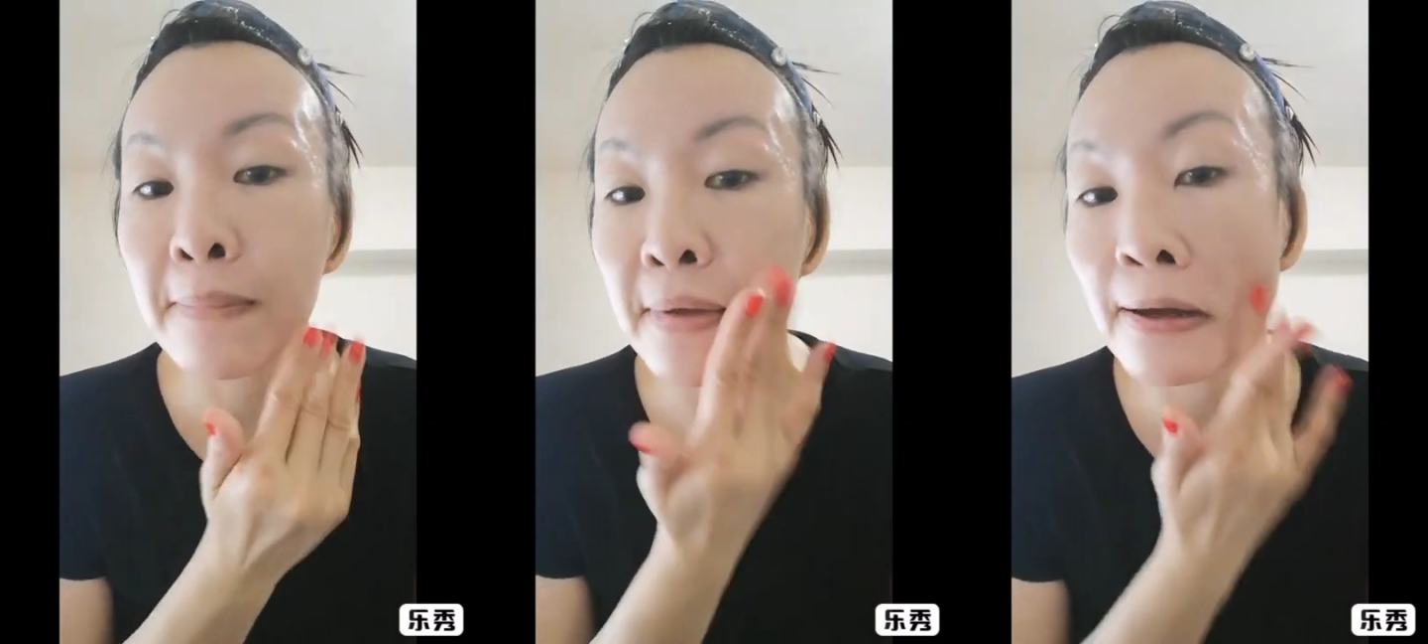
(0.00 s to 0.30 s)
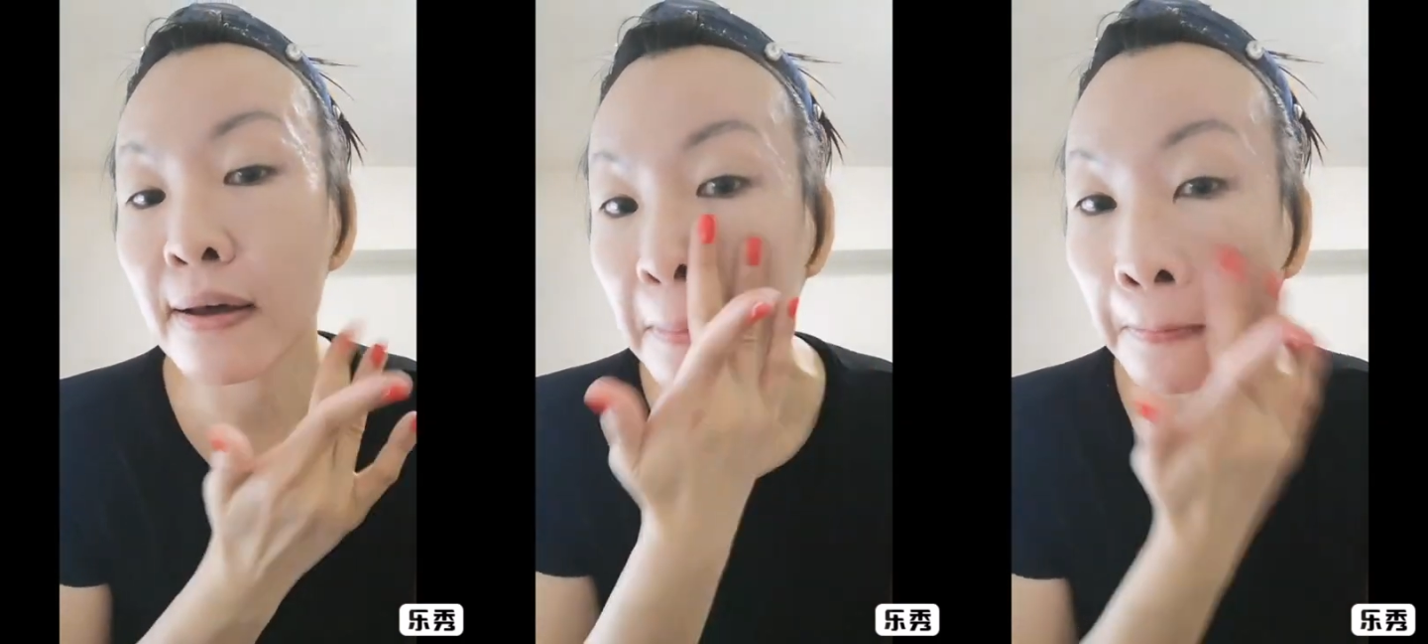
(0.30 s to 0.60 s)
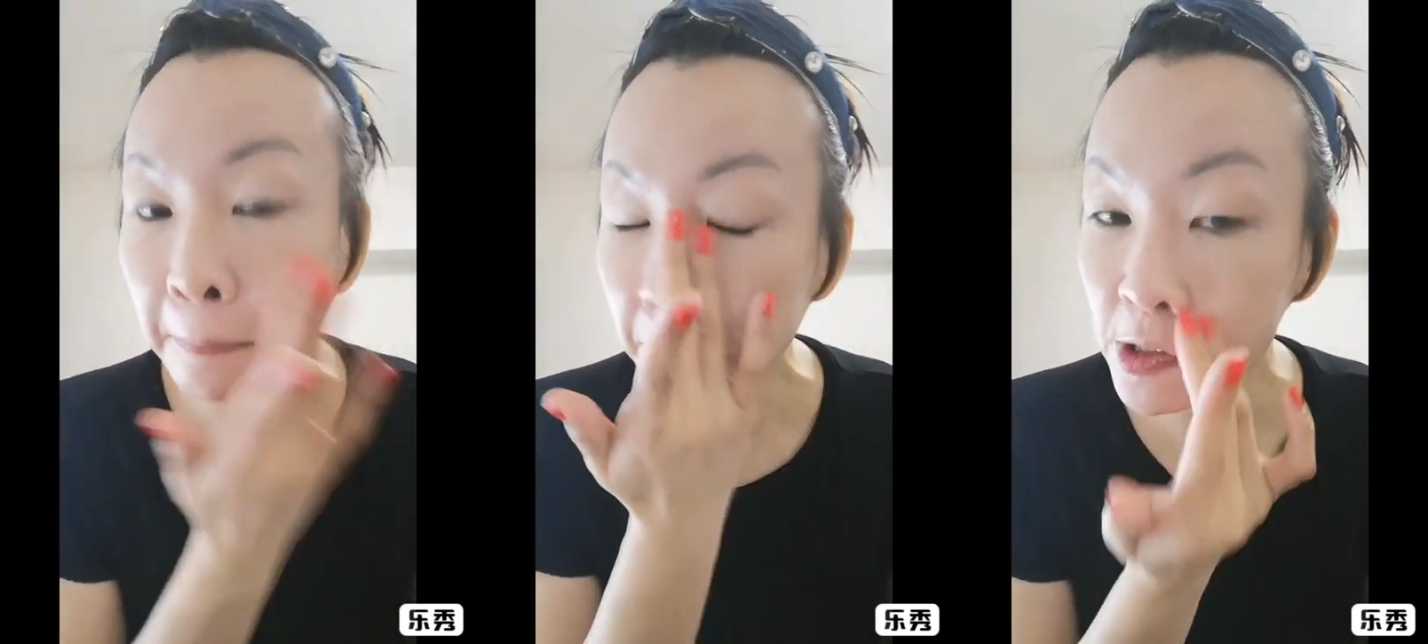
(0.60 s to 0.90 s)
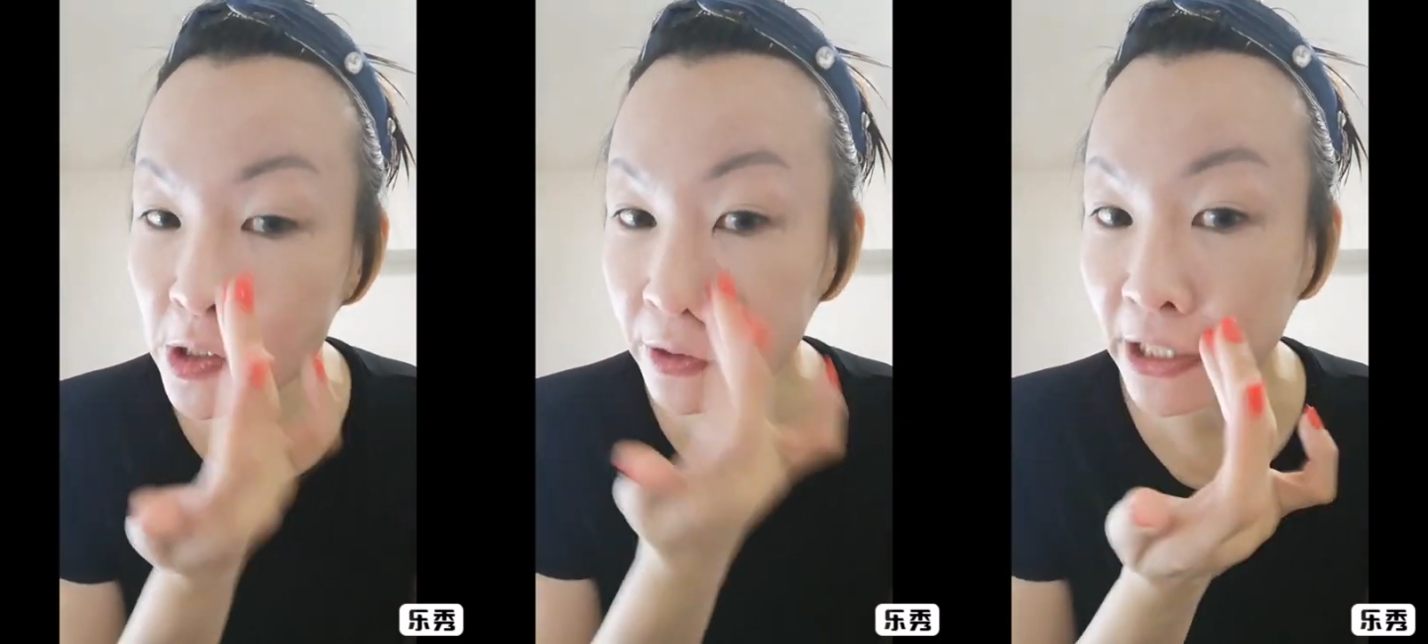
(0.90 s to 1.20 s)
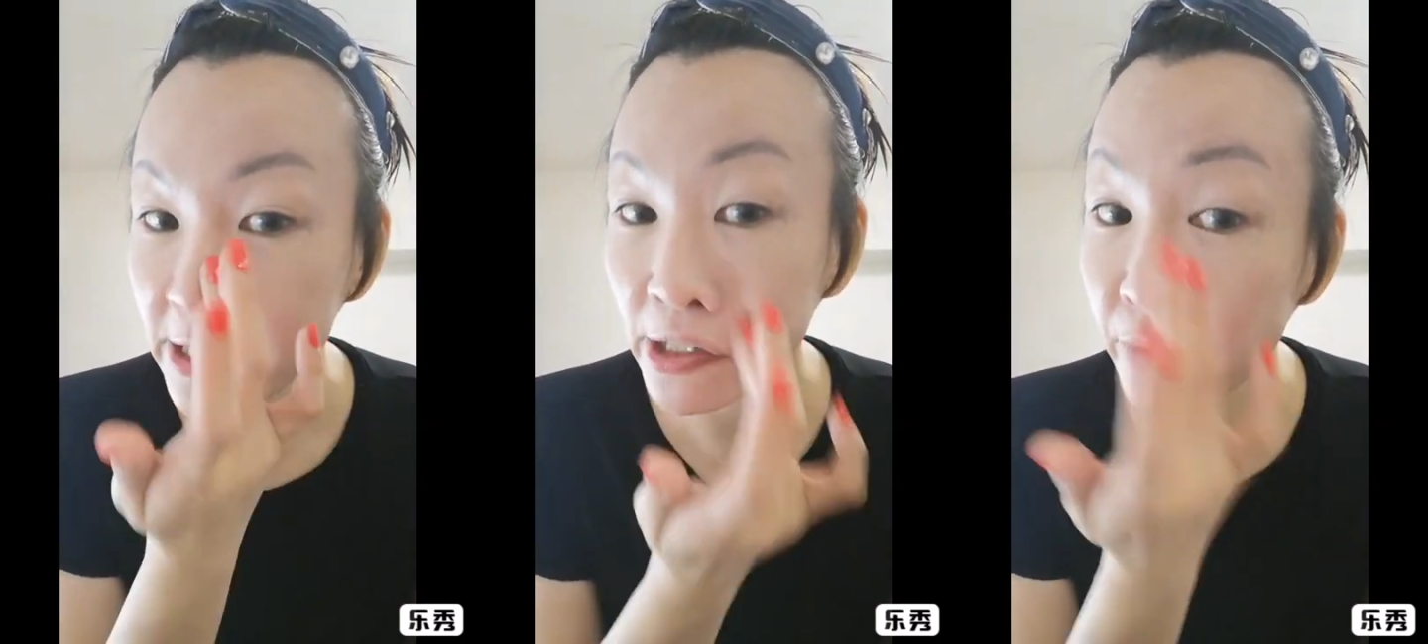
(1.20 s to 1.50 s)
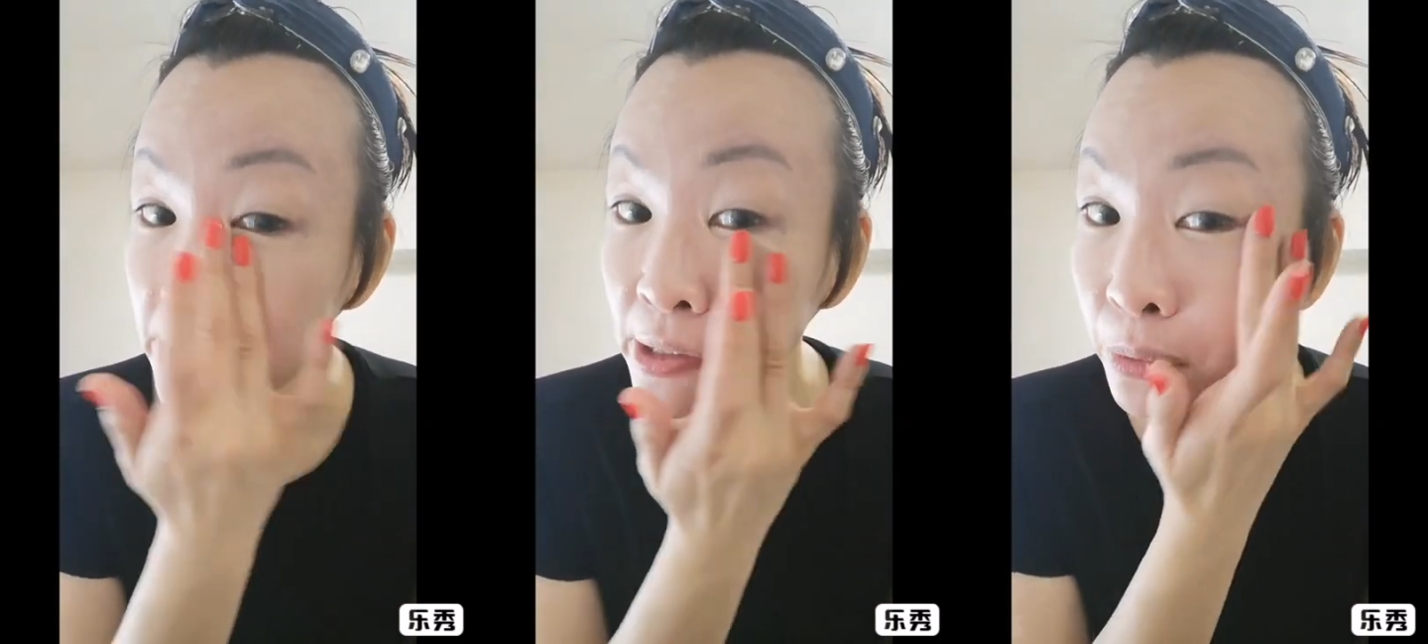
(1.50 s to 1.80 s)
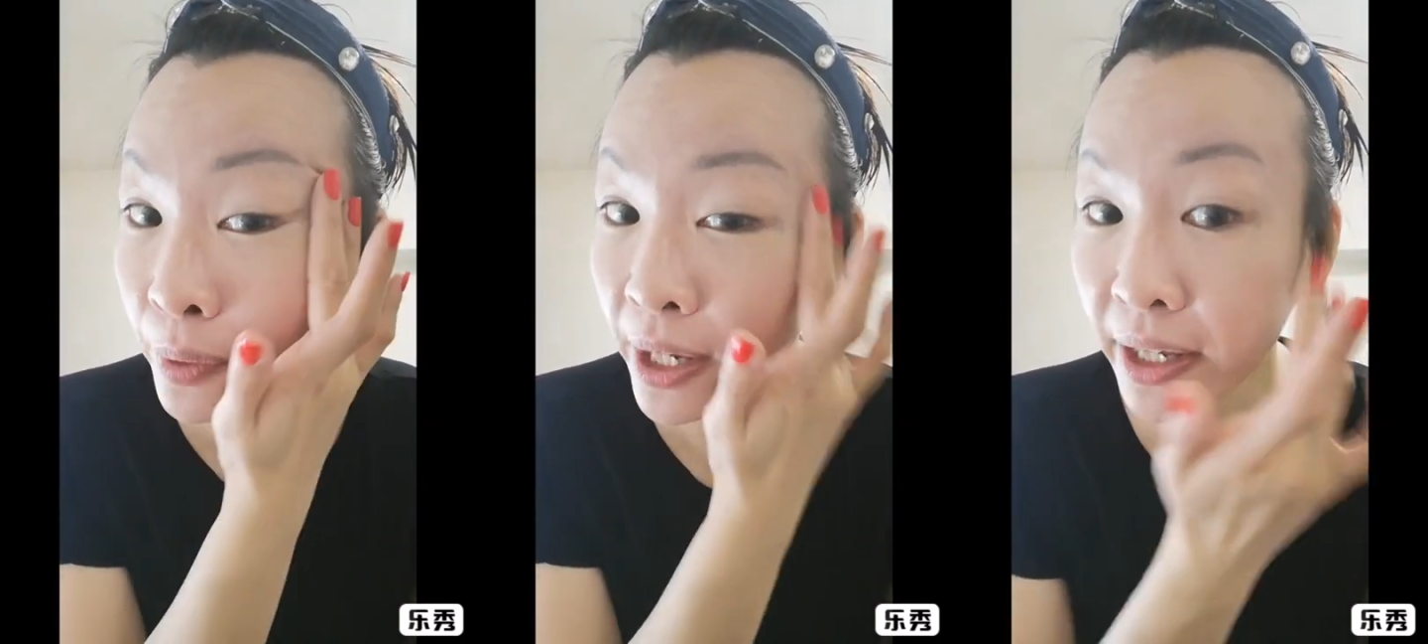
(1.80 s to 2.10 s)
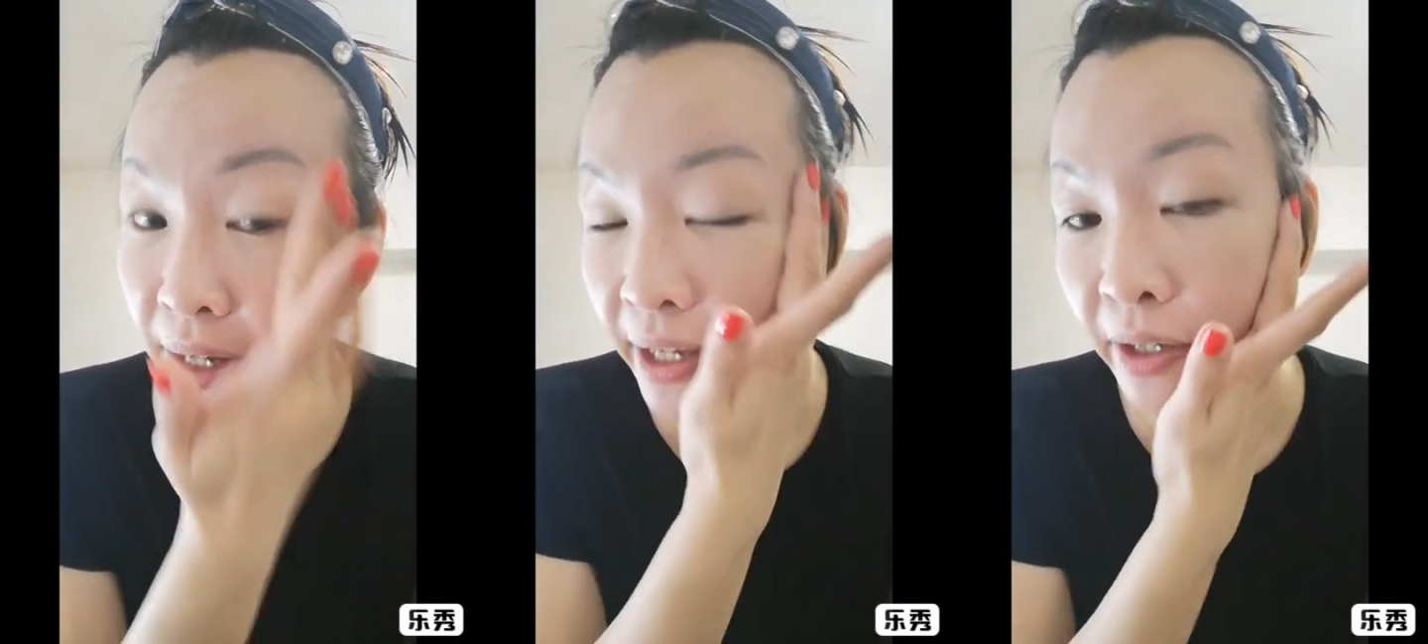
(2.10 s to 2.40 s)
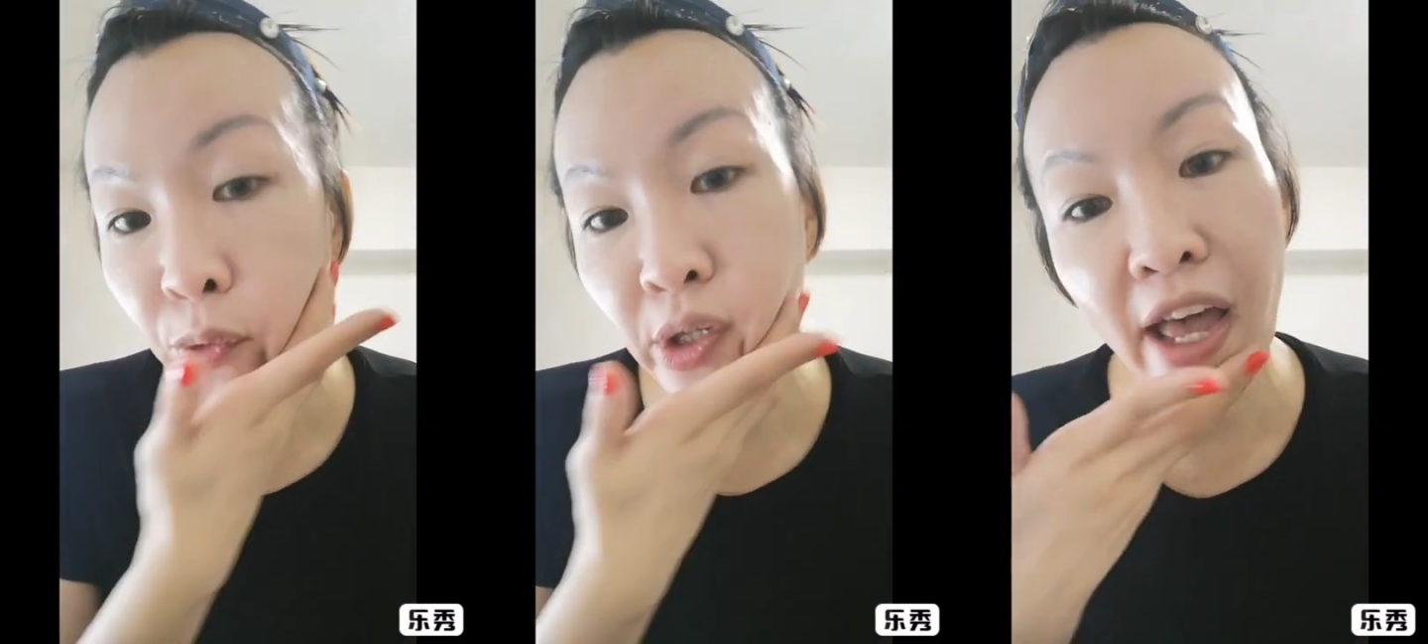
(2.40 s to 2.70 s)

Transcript: Yeah, so that's the reason why I would